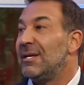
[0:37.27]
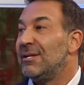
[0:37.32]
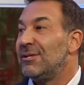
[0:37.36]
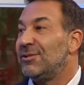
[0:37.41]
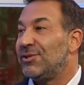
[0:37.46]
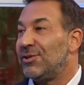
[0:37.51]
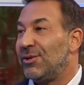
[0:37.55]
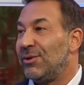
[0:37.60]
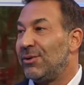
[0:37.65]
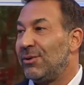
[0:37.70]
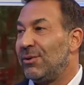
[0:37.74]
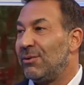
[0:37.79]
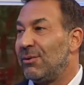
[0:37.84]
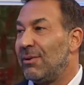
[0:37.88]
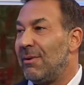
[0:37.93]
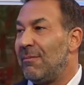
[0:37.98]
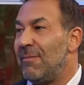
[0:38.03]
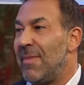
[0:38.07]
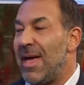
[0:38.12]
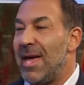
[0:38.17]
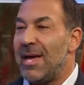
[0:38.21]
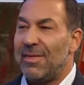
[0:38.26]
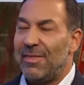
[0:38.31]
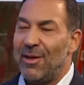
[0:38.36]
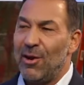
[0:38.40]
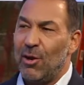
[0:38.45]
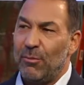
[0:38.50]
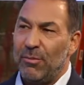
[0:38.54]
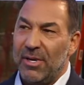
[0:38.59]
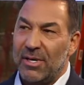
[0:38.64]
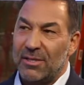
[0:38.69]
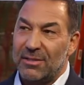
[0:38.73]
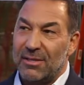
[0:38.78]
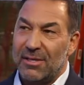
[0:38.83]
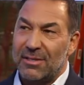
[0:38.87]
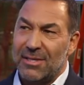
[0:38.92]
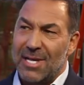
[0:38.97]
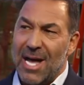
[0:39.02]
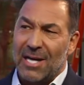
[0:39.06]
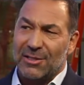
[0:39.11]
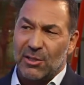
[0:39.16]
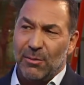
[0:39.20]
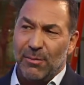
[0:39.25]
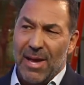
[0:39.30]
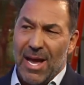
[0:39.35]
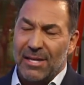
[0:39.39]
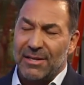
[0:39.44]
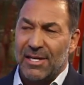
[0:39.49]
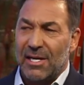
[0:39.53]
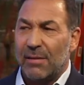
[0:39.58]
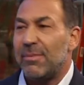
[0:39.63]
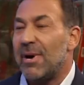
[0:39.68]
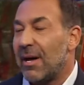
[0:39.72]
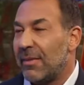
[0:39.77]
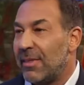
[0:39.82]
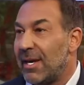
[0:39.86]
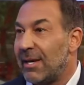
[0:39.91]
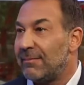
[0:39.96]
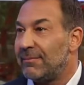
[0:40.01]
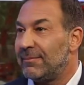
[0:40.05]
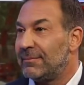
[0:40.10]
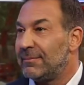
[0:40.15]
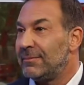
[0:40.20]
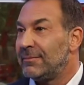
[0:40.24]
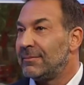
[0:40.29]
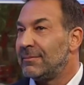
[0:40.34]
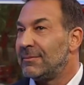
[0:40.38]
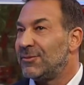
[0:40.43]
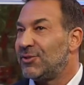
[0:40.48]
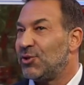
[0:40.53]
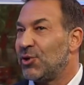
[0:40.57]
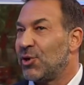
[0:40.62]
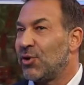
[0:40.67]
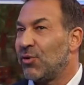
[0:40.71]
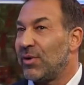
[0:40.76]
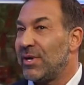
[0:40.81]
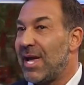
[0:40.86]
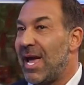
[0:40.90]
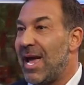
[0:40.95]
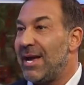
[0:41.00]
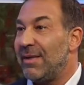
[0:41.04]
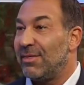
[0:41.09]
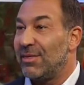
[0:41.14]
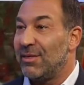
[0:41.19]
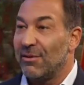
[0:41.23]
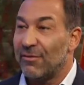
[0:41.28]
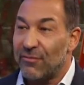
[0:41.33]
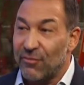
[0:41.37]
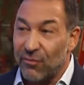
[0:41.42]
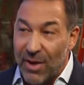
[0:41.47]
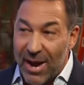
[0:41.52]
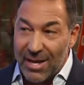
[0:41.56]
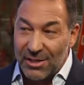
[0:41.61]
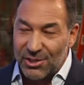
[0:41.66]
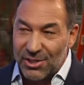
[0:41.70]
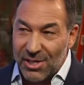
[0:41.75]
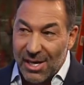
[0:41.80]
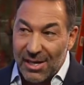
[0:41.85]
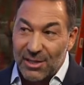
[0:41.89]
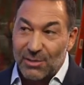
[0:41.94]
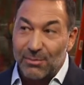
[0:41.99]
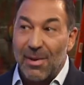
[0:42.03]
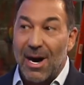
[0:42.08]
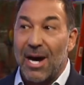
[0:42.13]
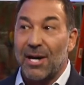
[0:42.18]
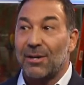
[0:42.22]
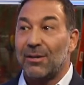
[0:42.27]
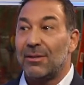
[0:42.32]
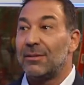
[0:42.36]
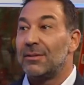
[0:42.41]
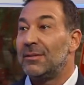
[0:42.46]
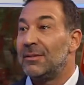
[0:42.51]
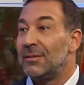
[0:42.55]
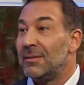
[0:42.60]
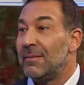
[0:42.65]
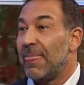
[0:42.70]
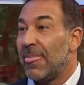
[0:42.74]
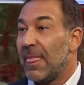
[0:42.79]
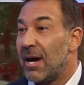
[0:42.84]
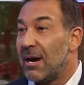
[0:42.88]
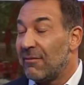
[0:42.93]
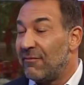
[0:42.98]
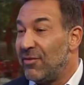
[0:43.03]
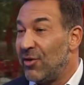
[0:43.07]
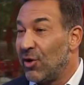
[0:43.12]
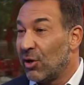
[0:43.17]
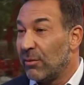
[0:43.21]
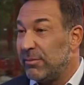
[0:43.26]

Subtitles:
to make their business not dependent upon them, to create the franchise model of their